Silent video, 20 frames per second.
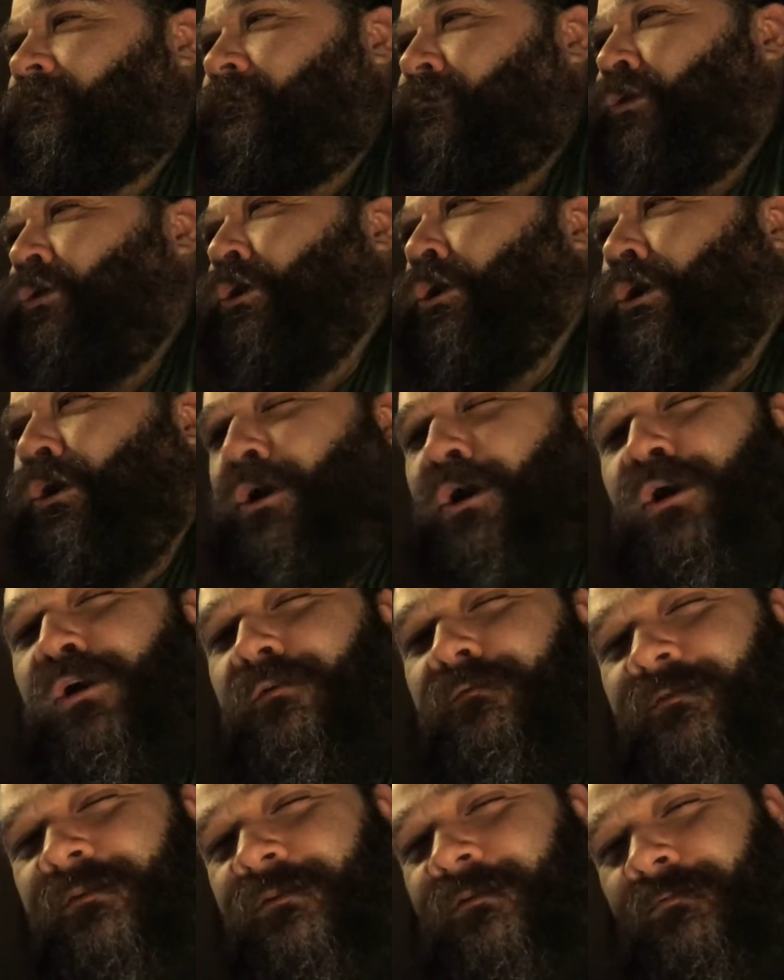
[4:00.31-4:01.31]

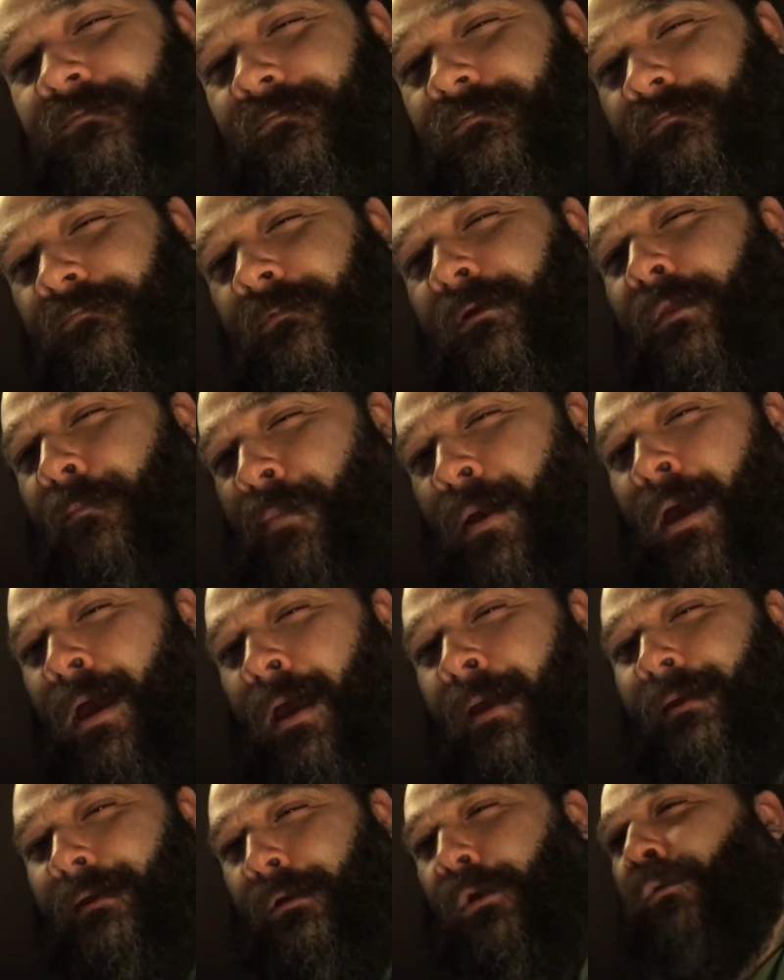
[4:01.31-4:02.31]
curves are the
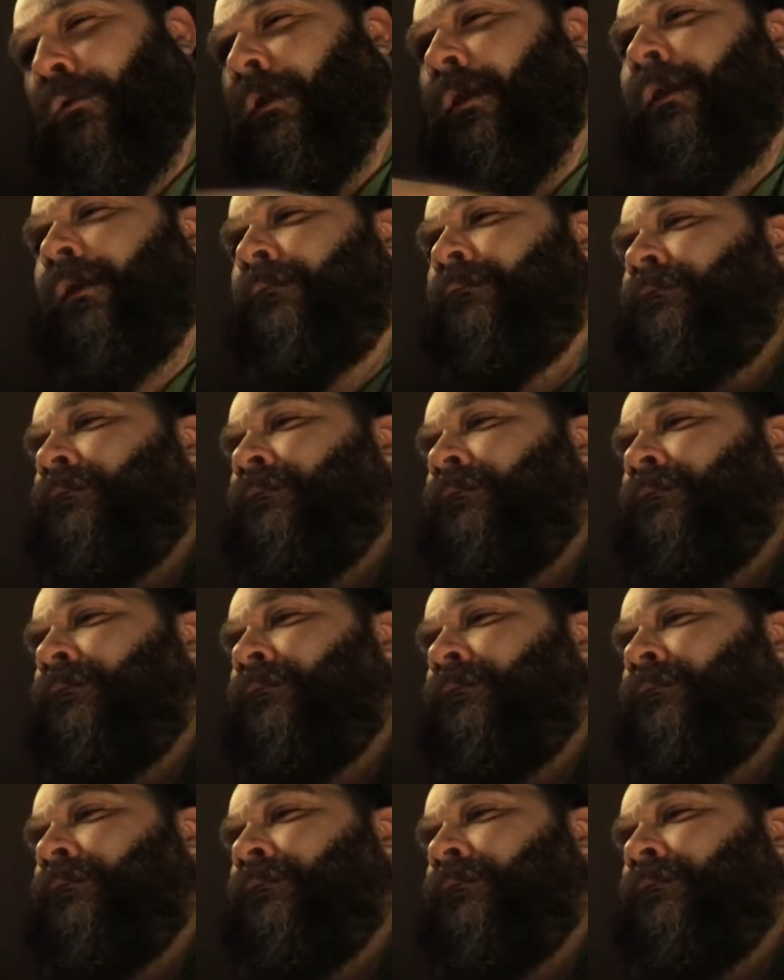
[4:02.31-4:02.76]
pocket, okay?